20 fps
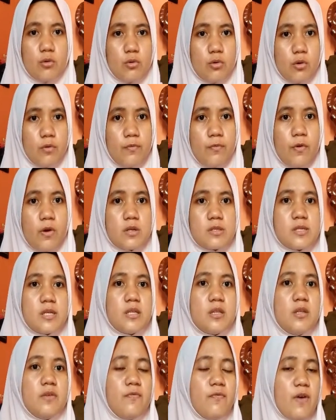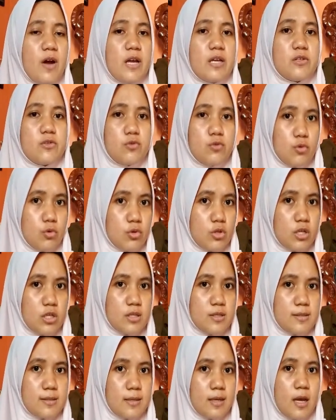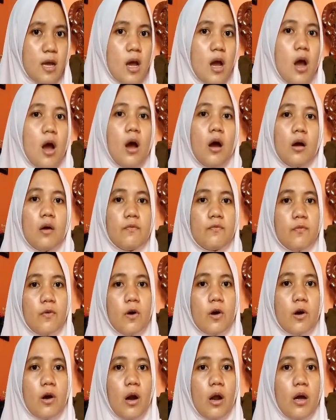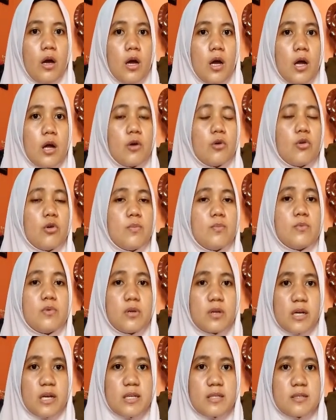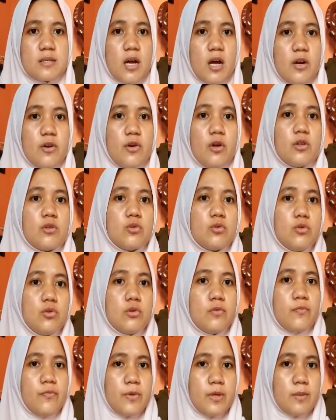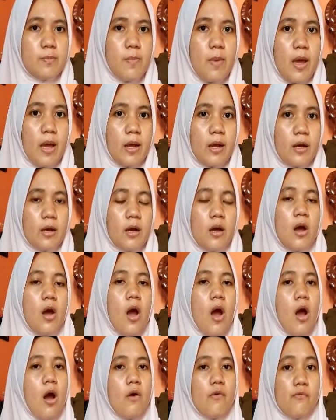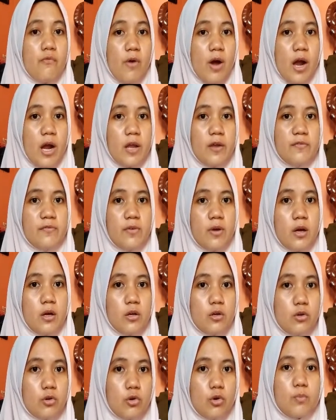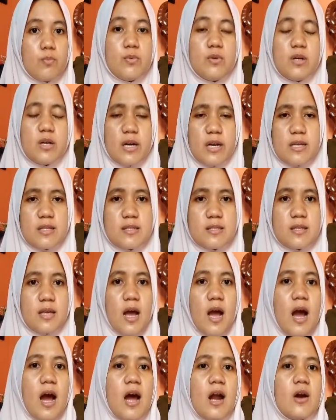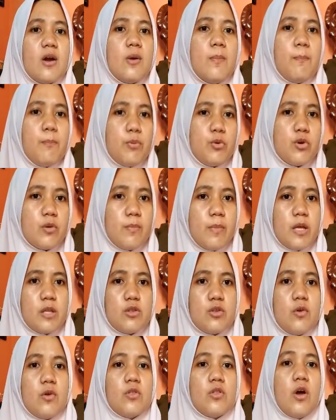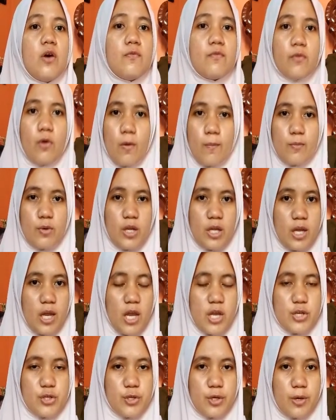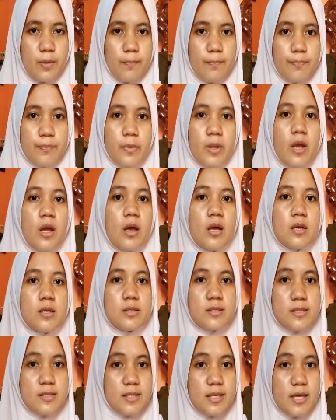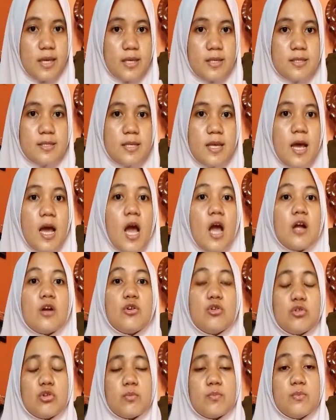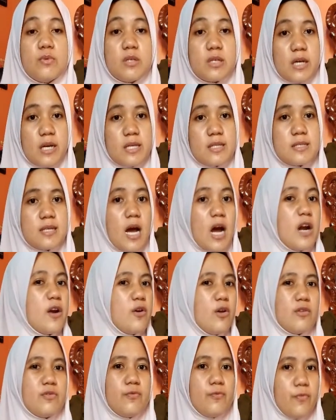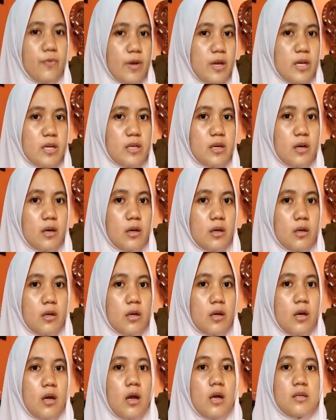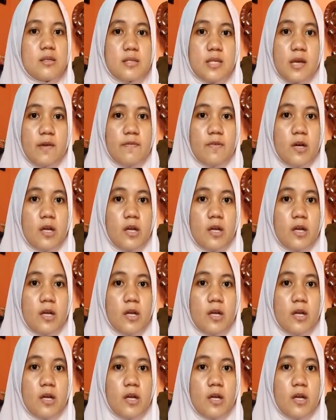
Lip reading: good for certifying students. 4. Group grades are not good feedback. 5. Group grades are a poor method of communication. 6. Group grades are not fair. 7.